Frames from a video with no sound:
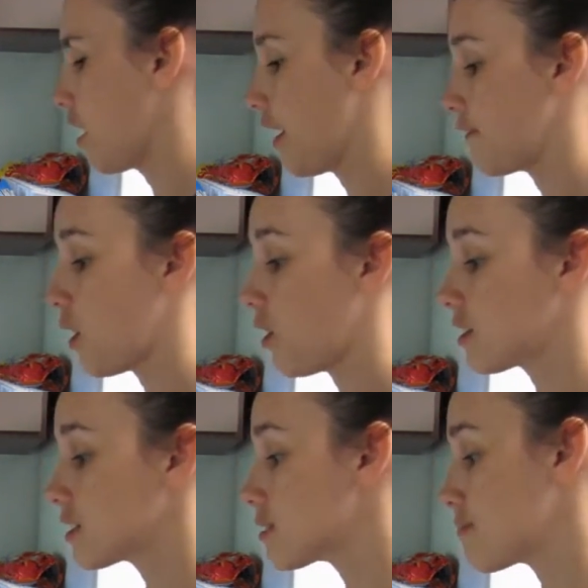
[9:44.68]
If y'all
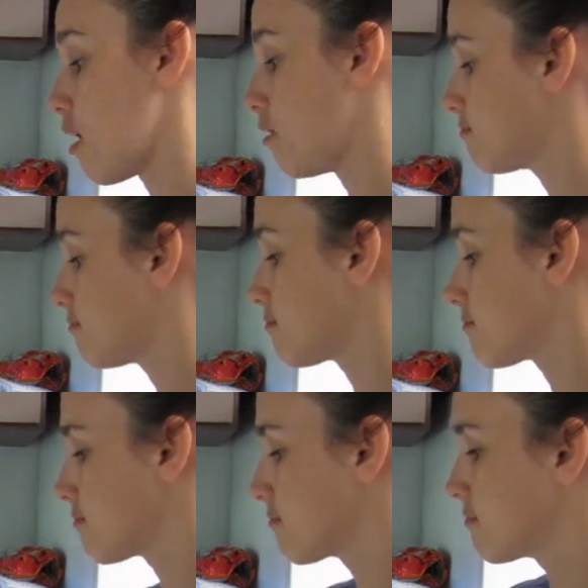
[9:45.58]
could smell
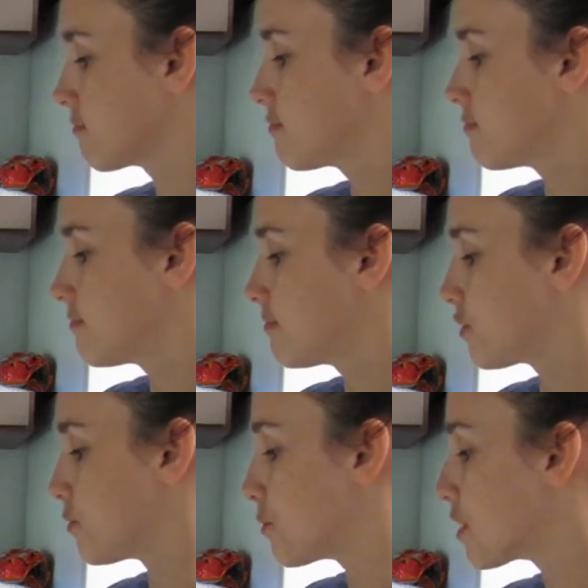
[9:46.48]

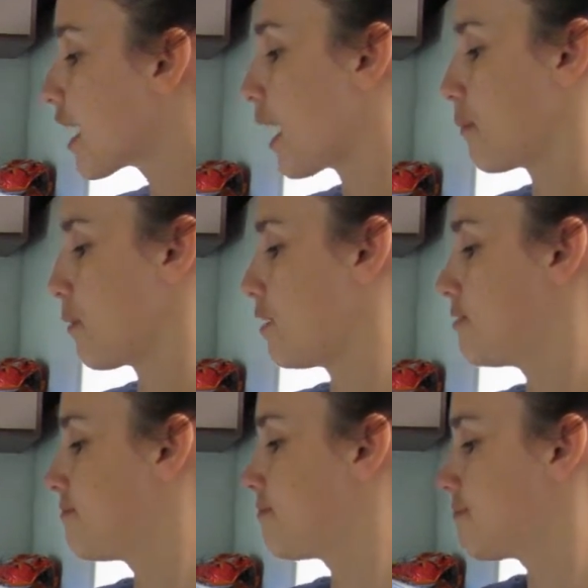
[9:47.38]
through the camera.
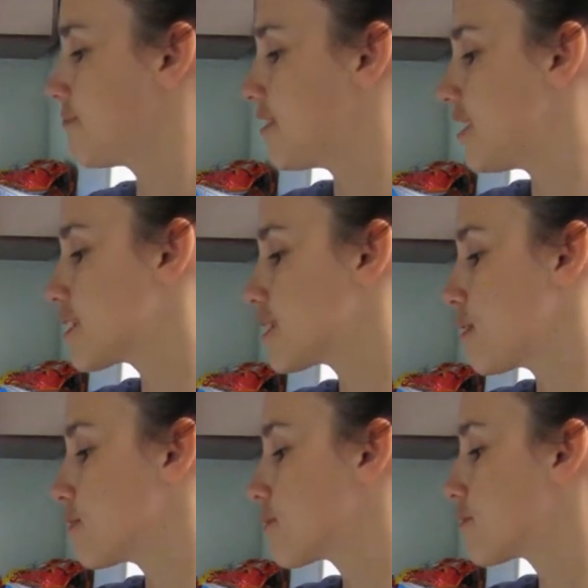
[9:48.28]
It
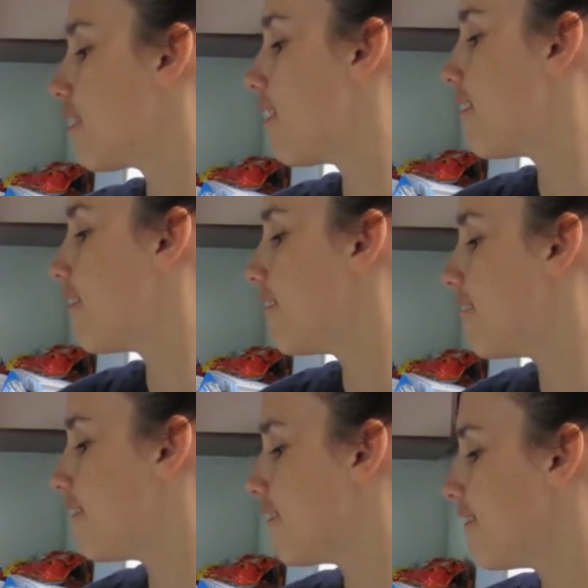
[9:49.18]
smells
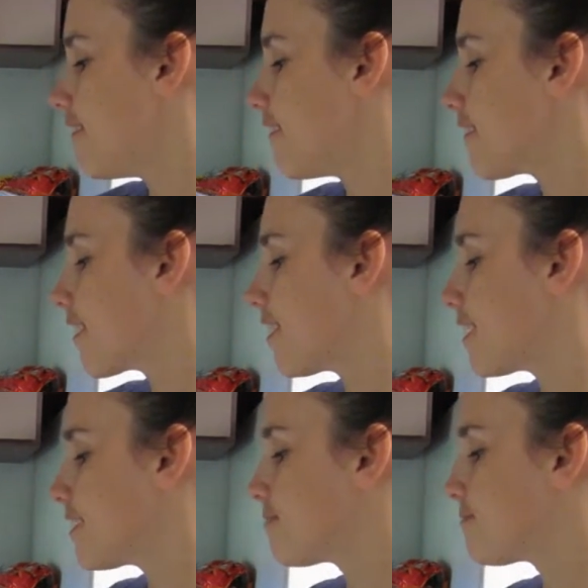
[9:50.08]
so good.